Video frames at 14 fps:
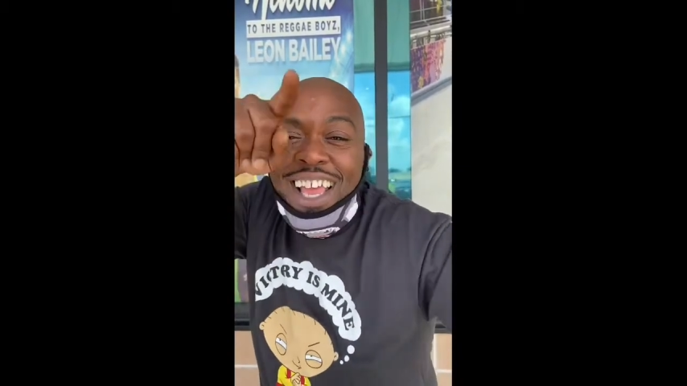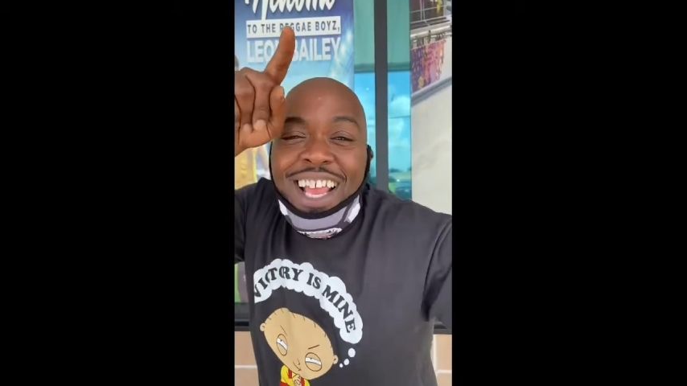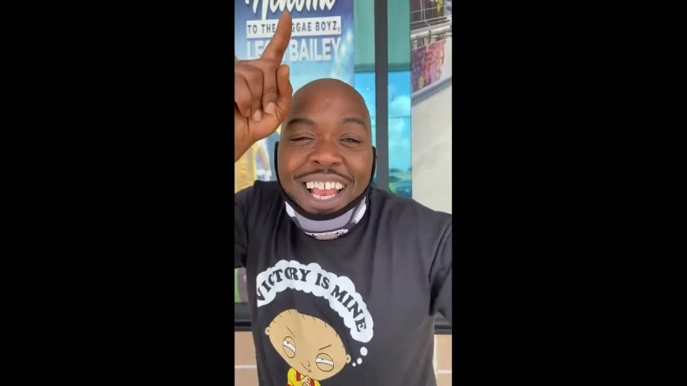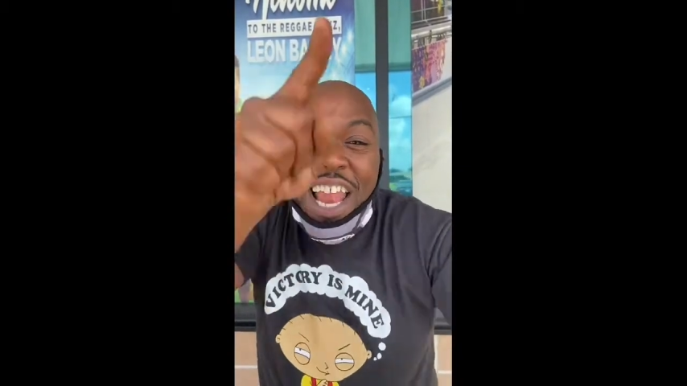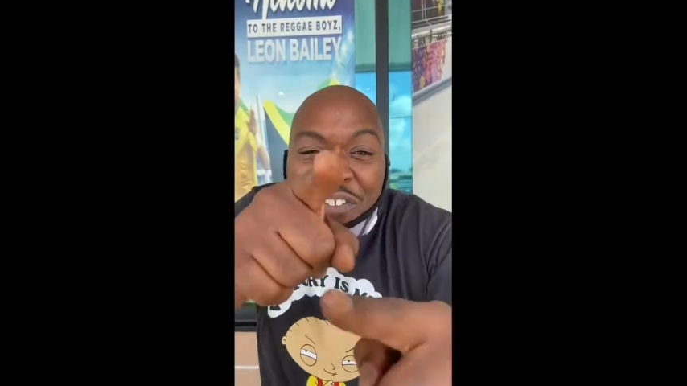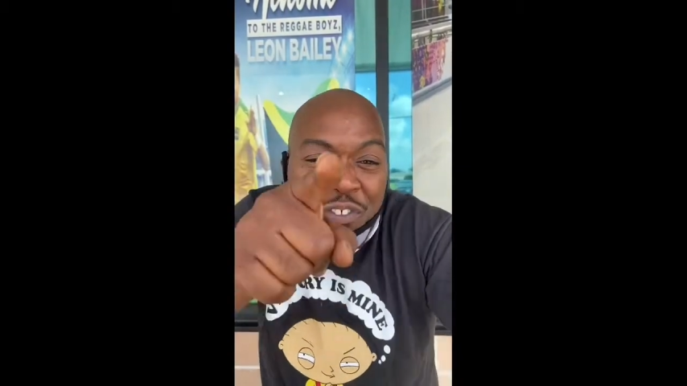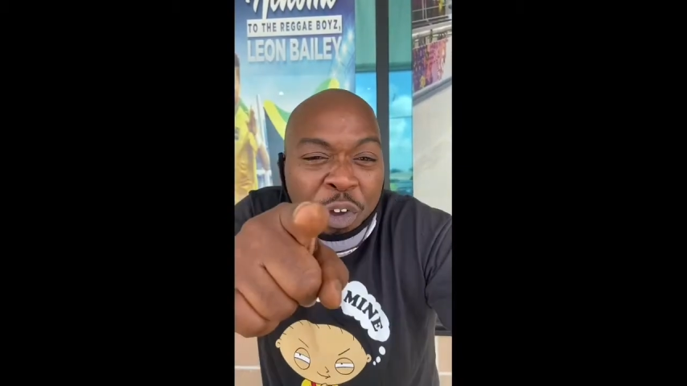
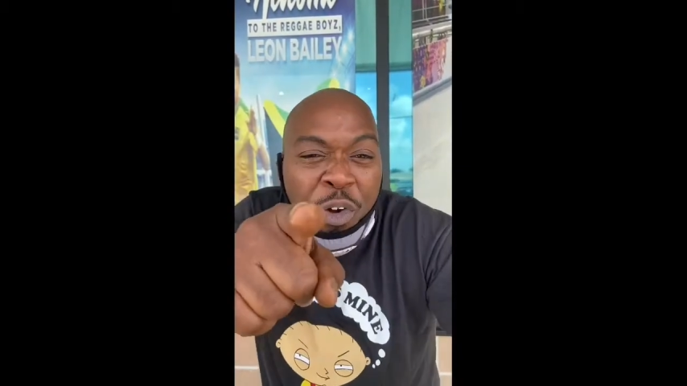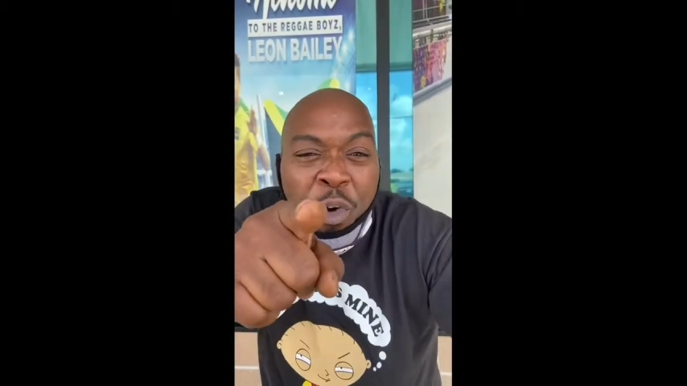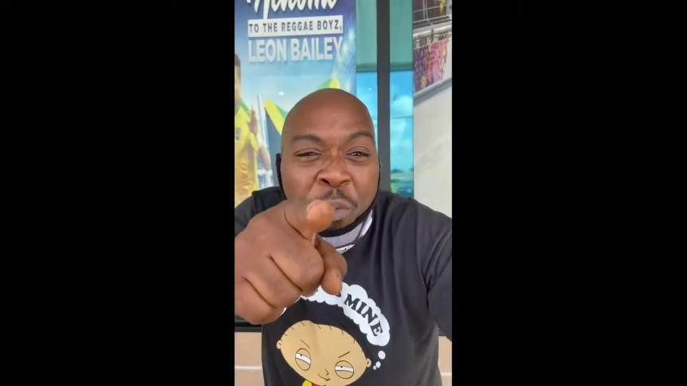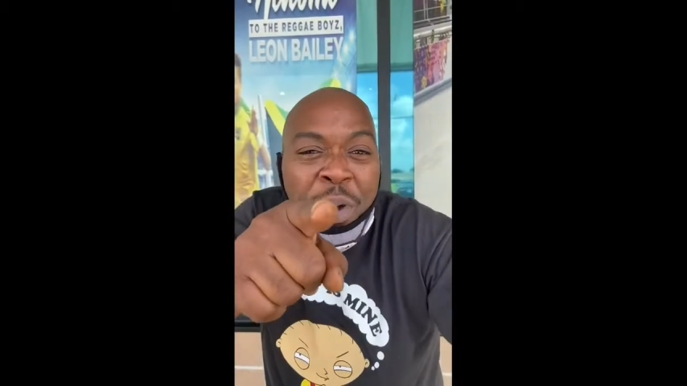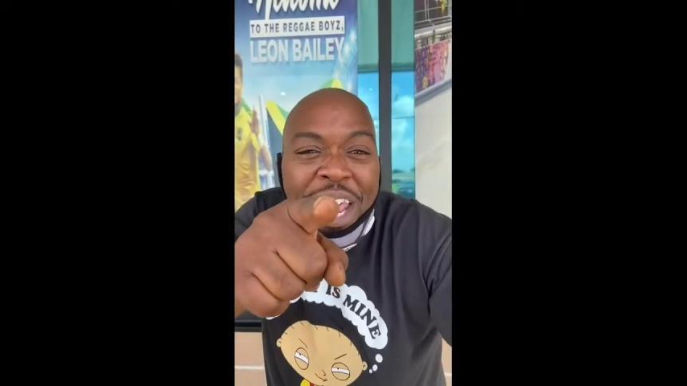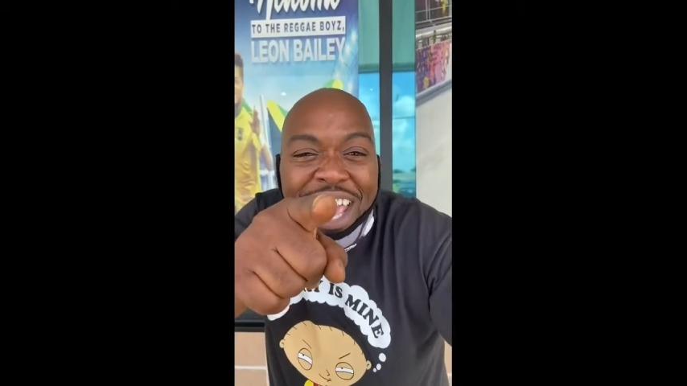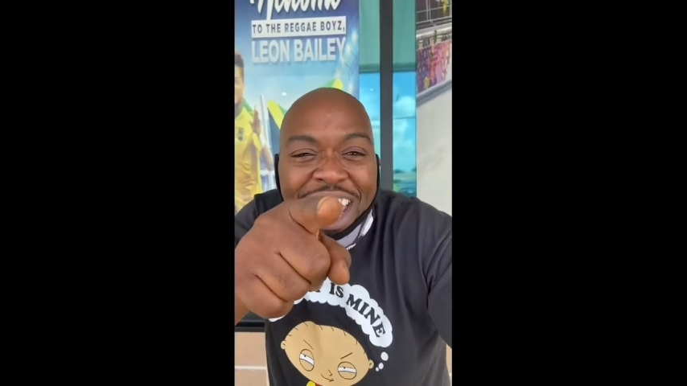Left your
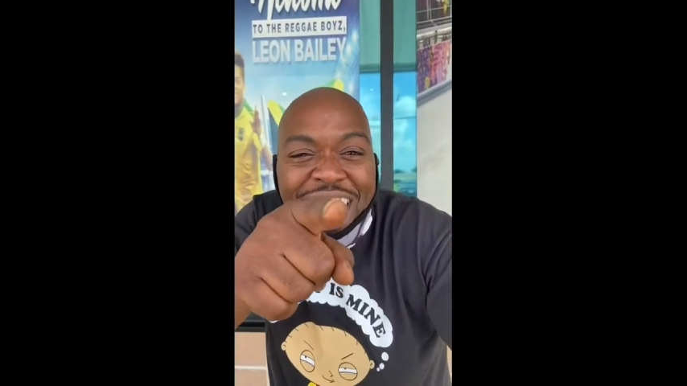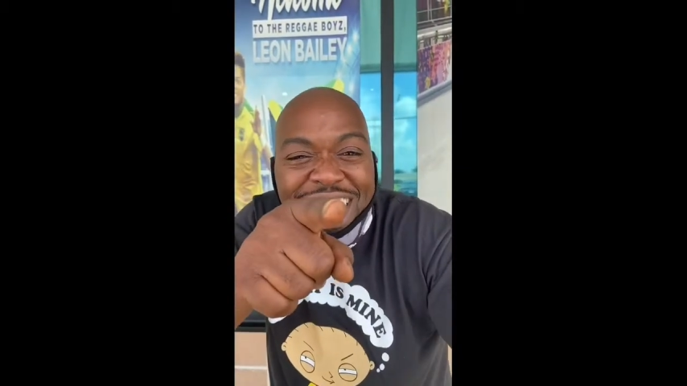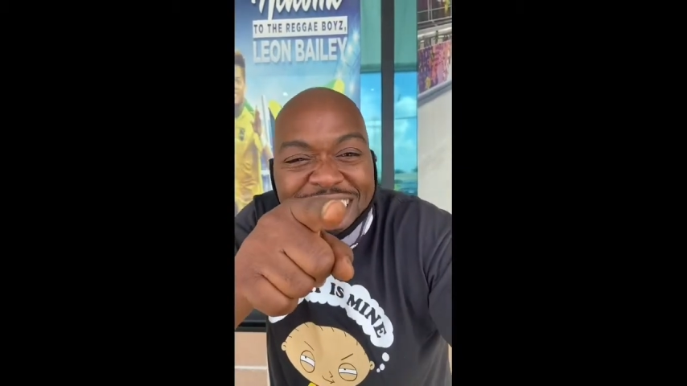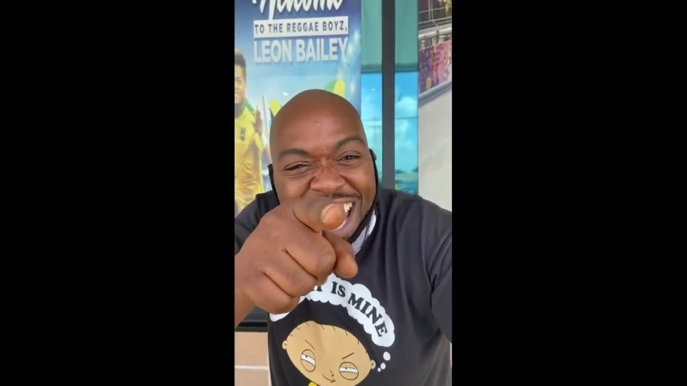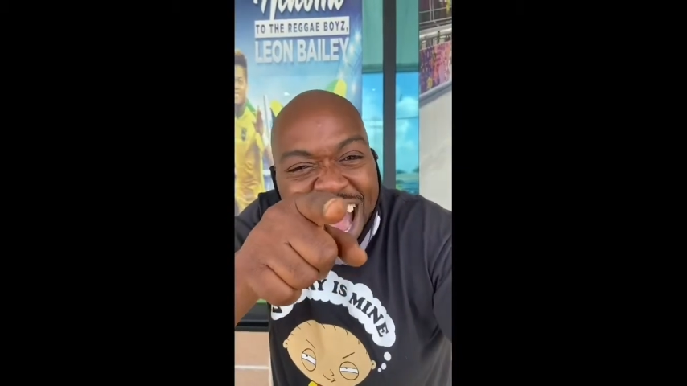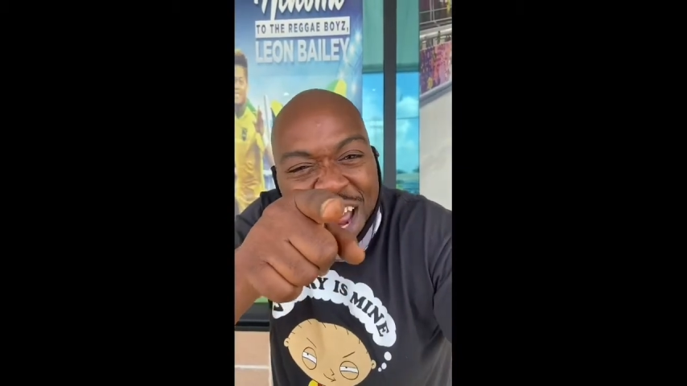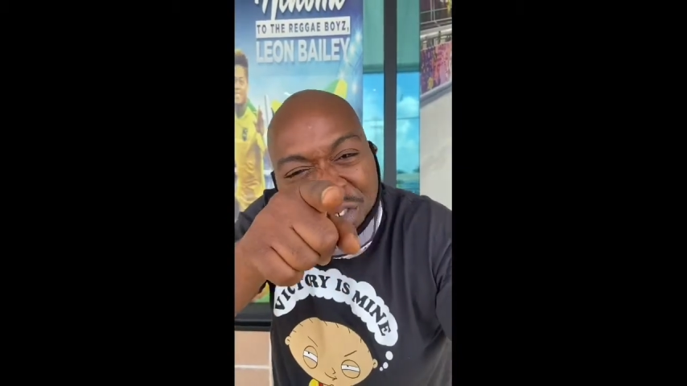woman at your
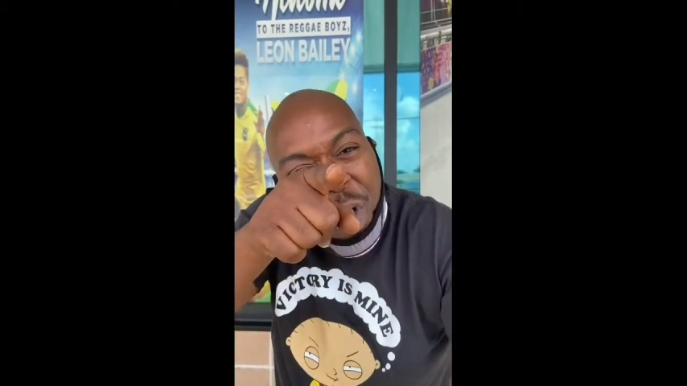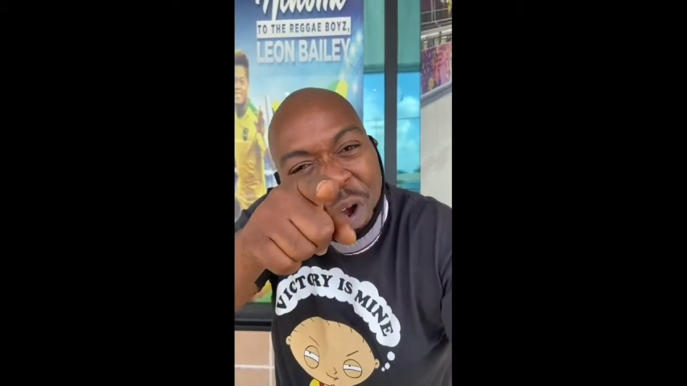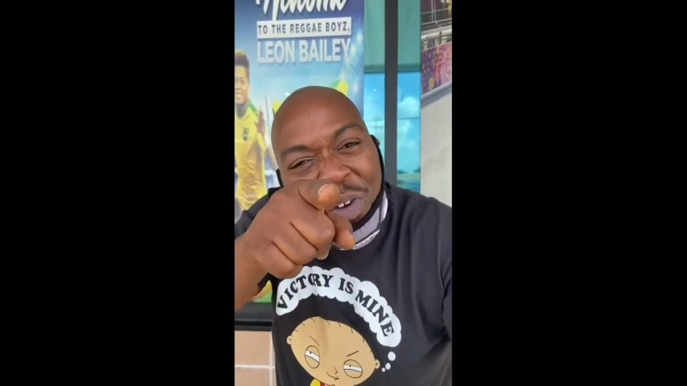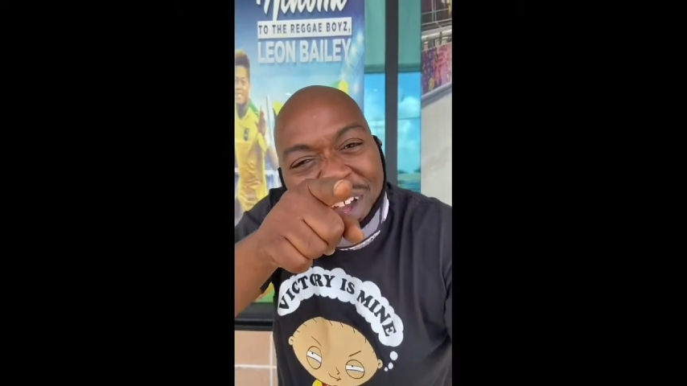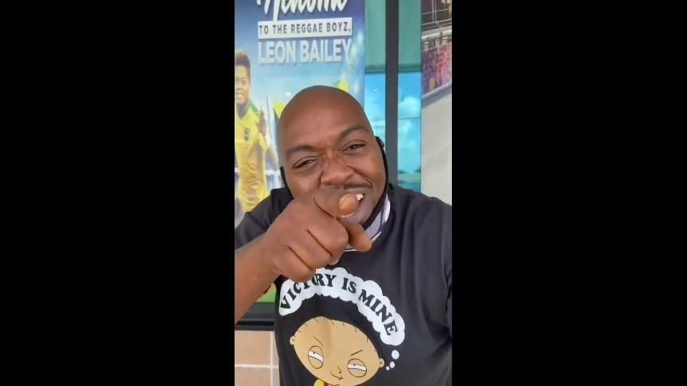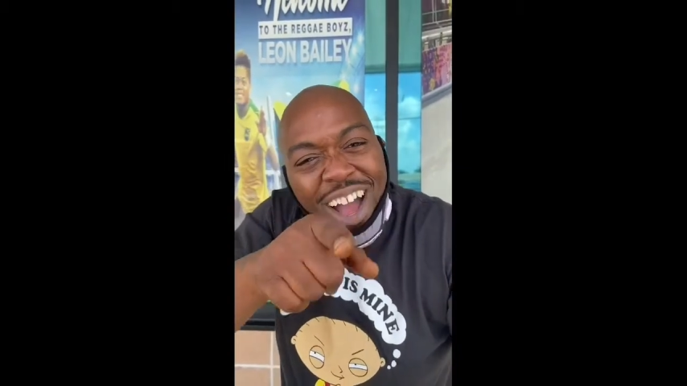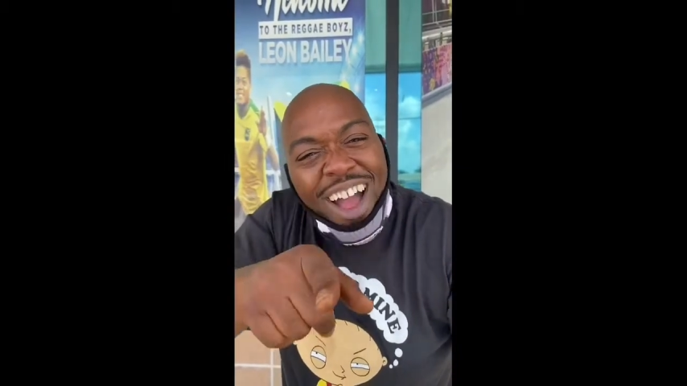yard,
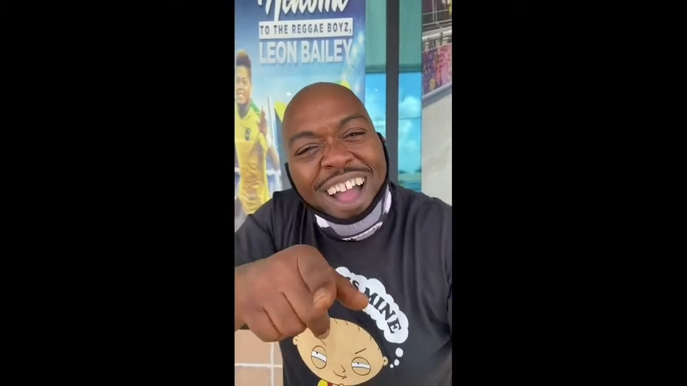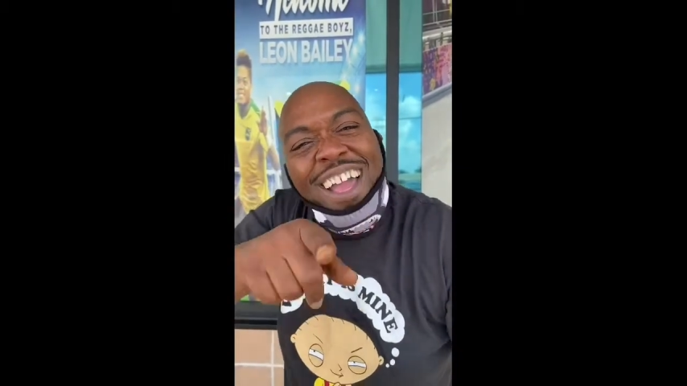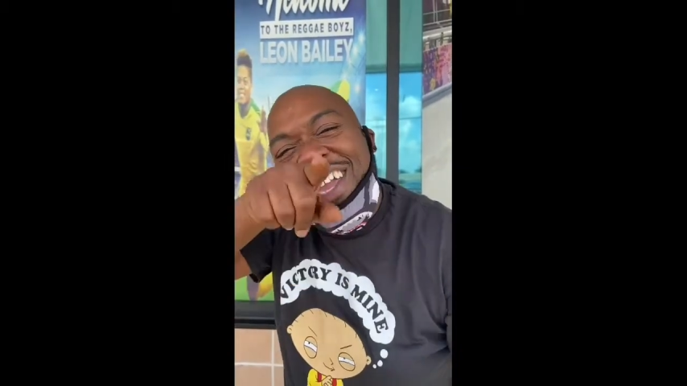warrior.